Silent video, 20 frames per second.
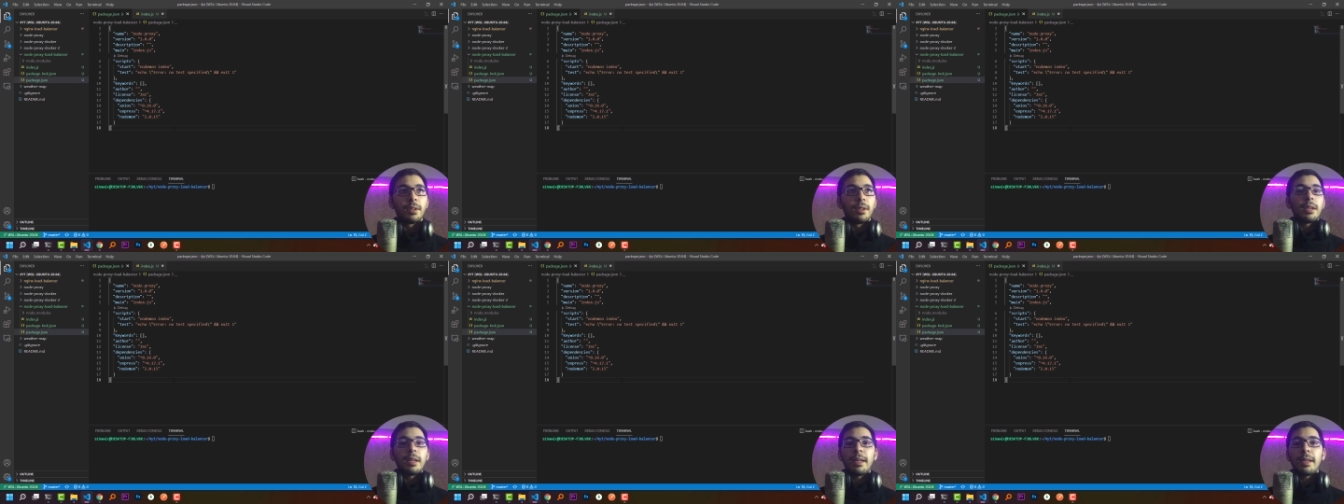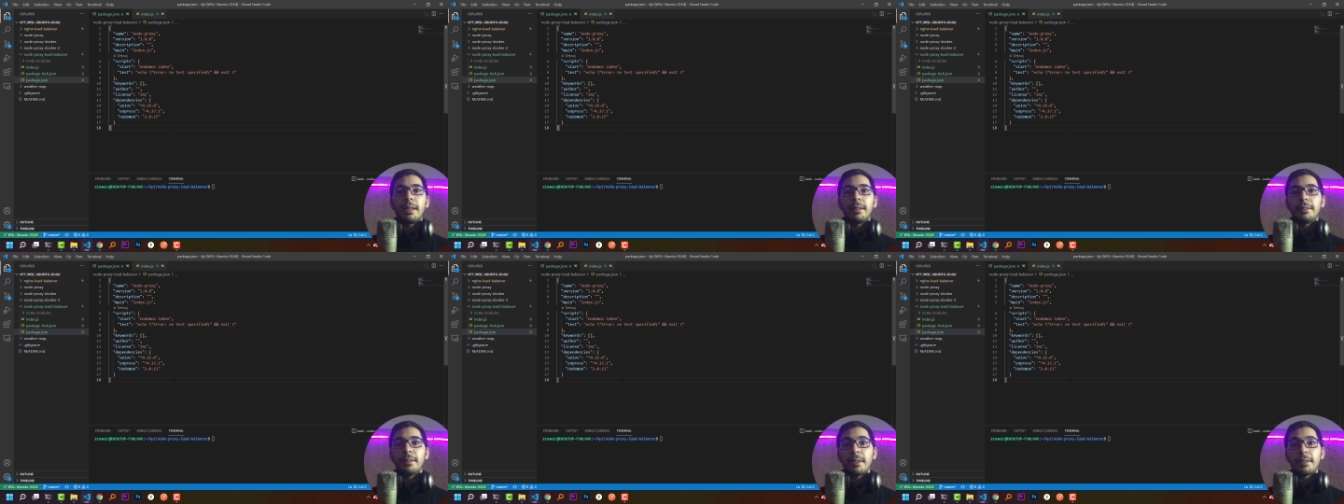
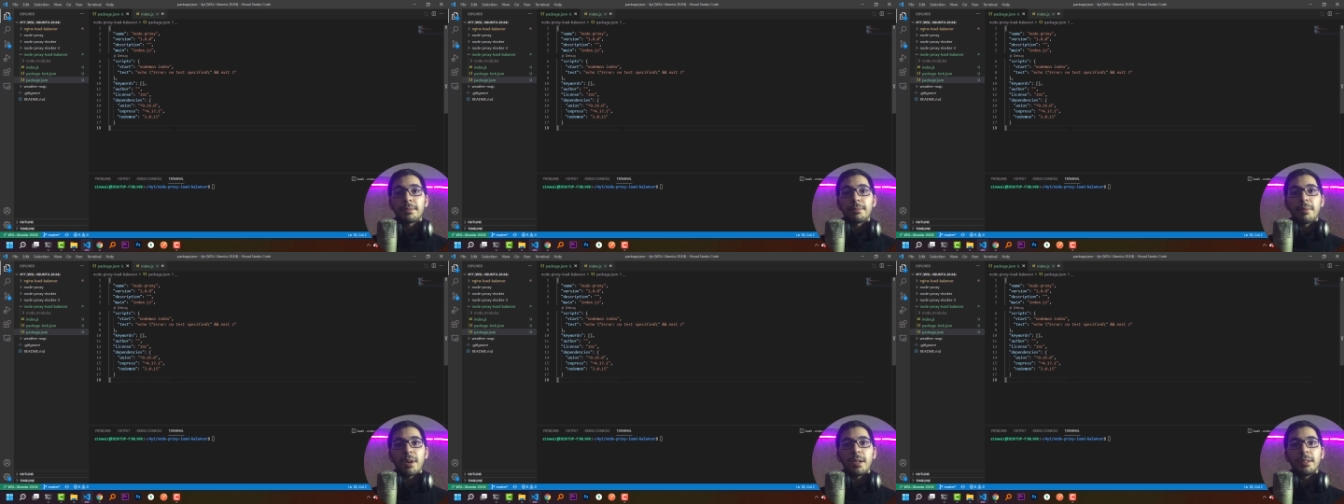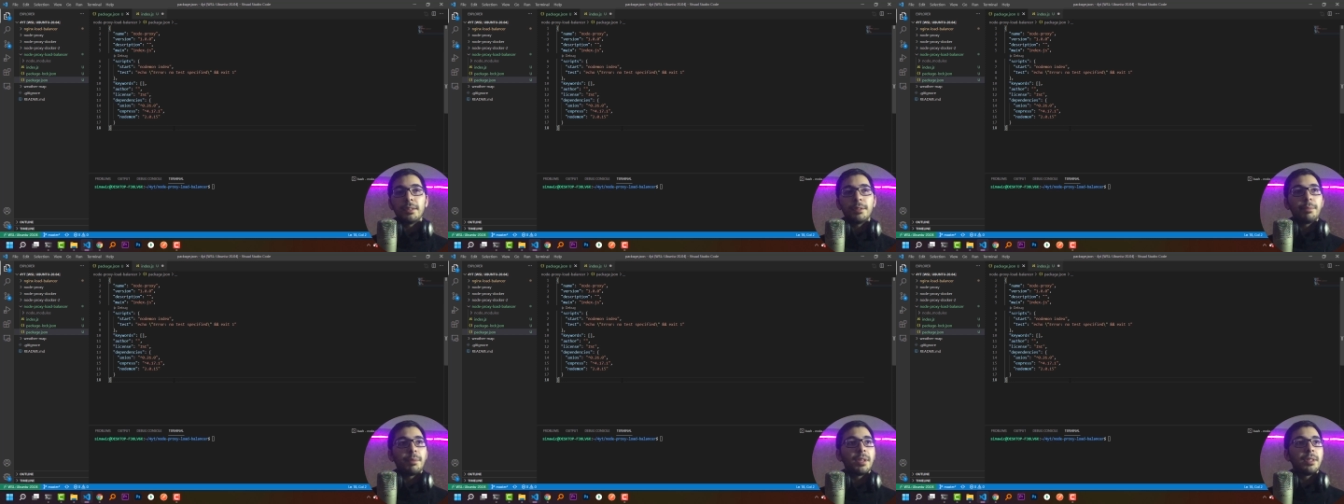and as my
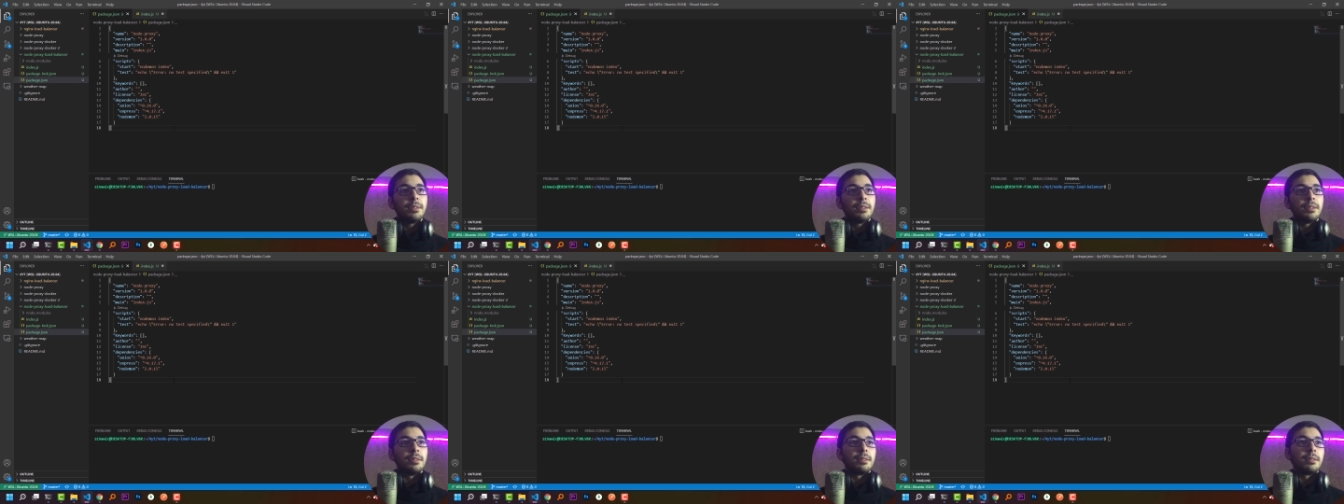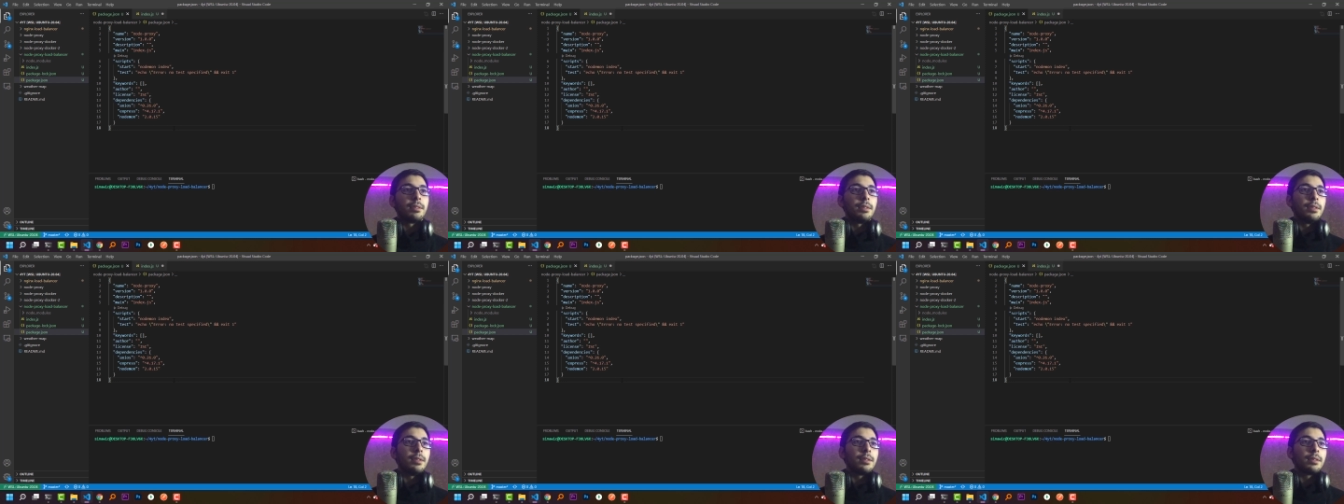
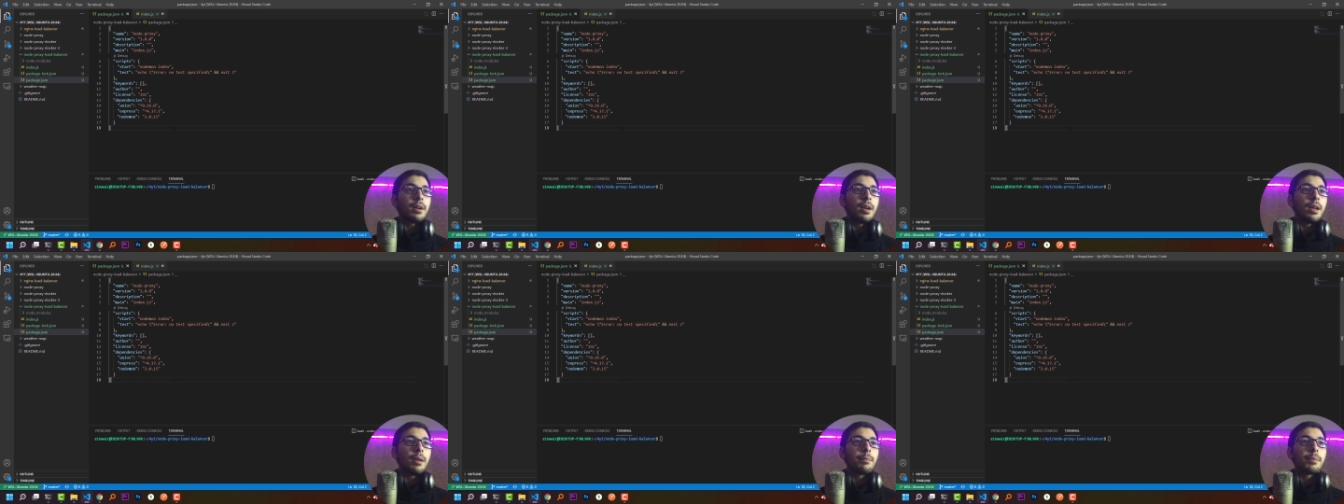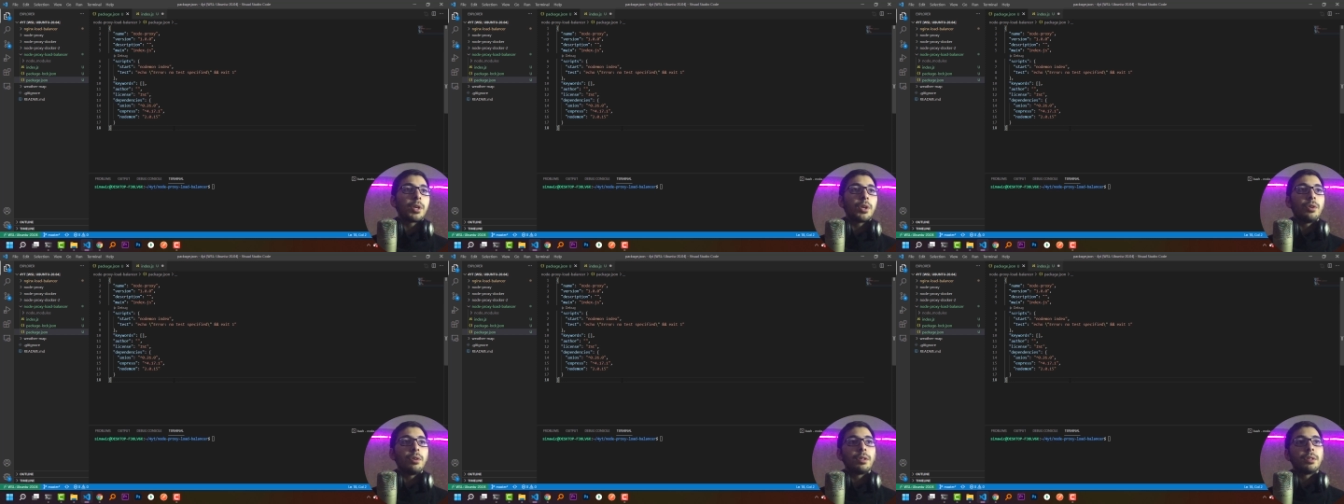dependencies I am
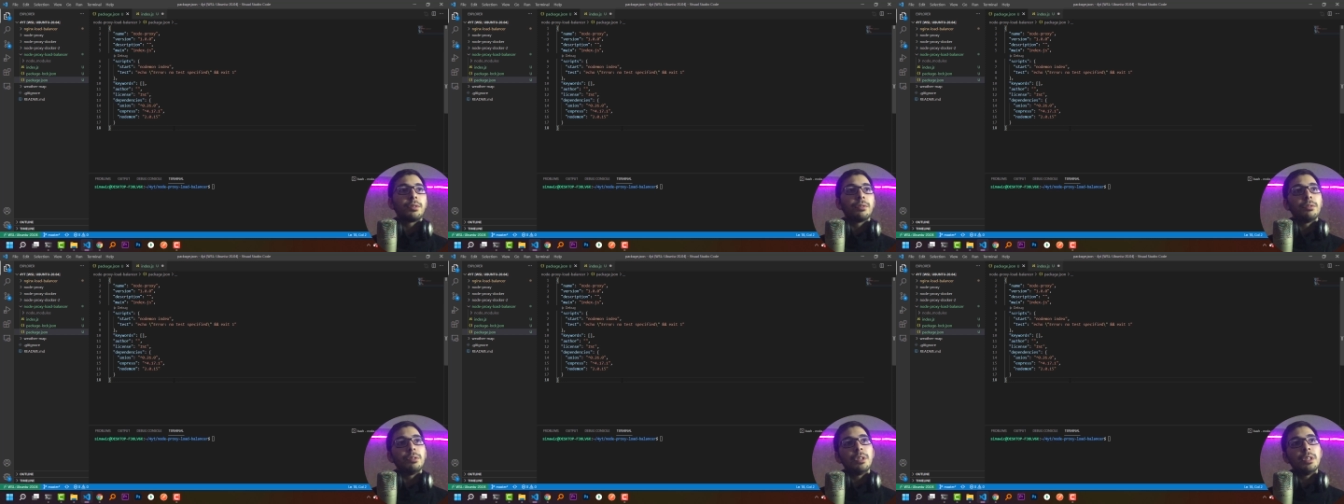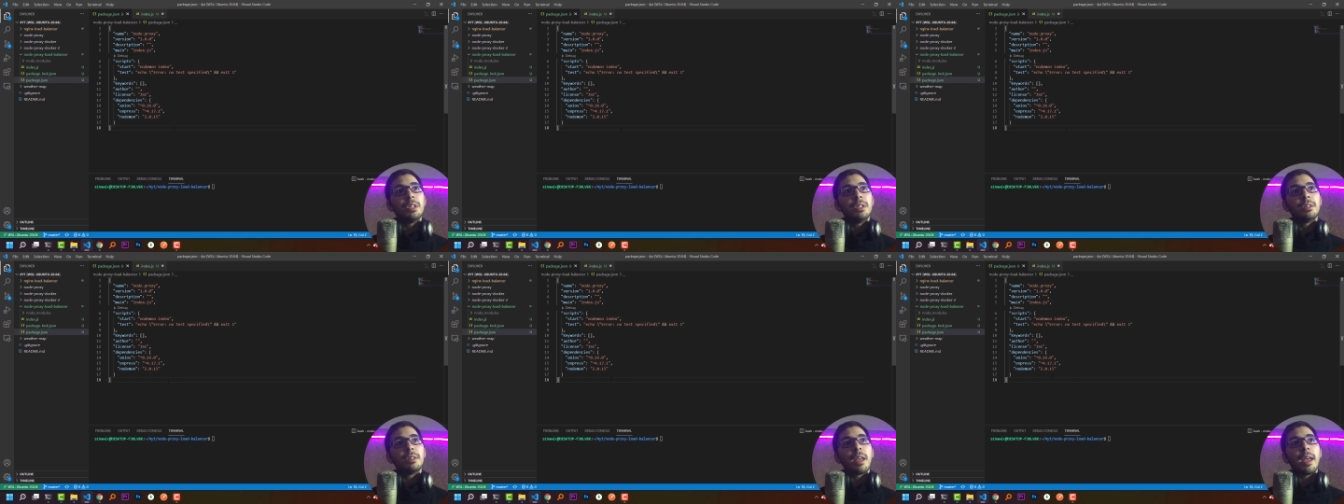going to
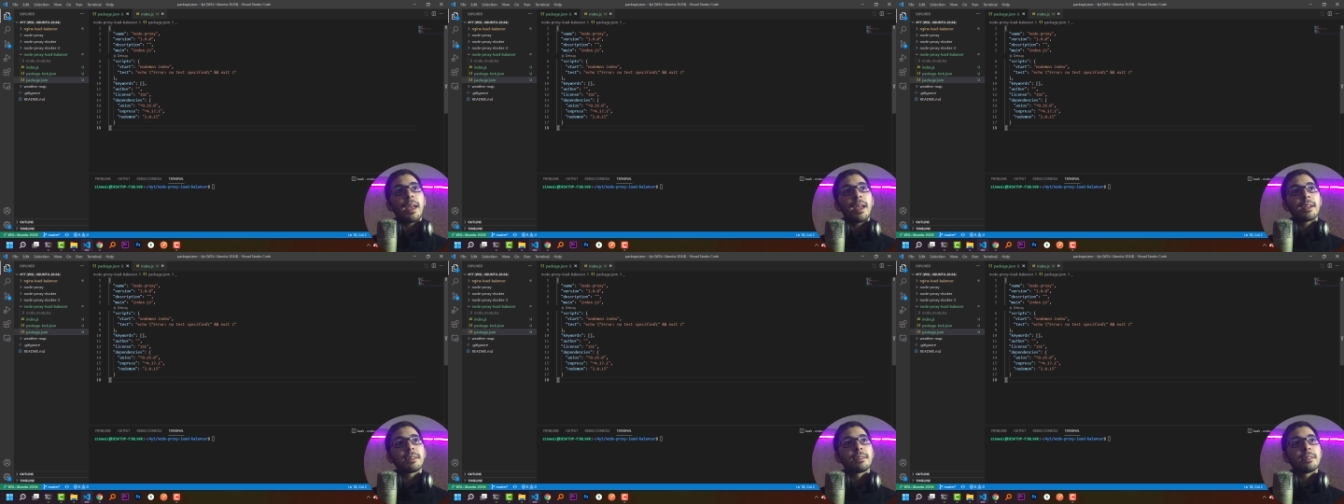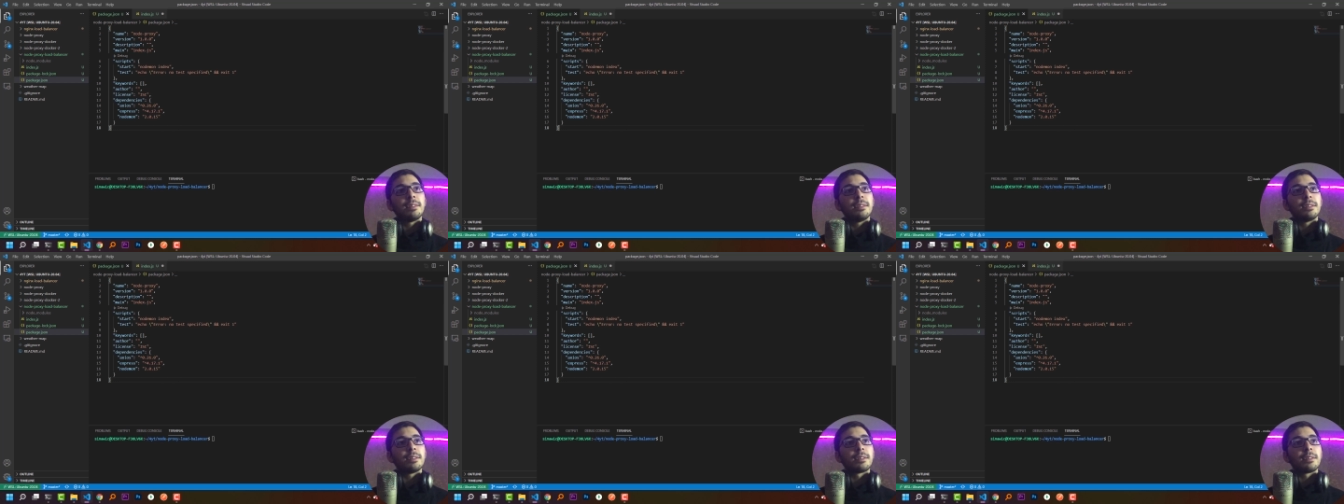need
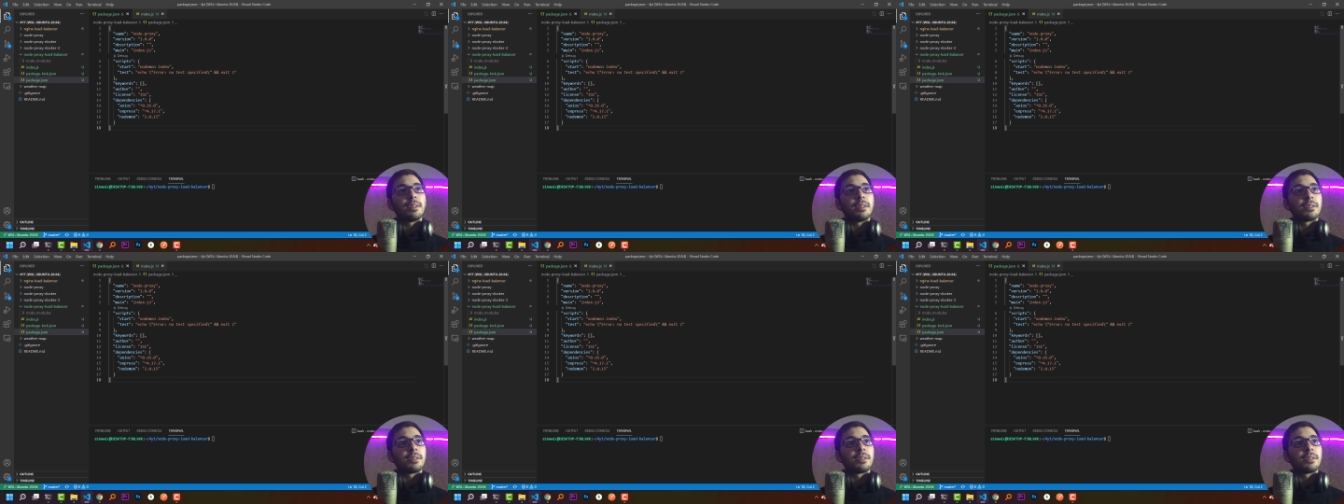Axios,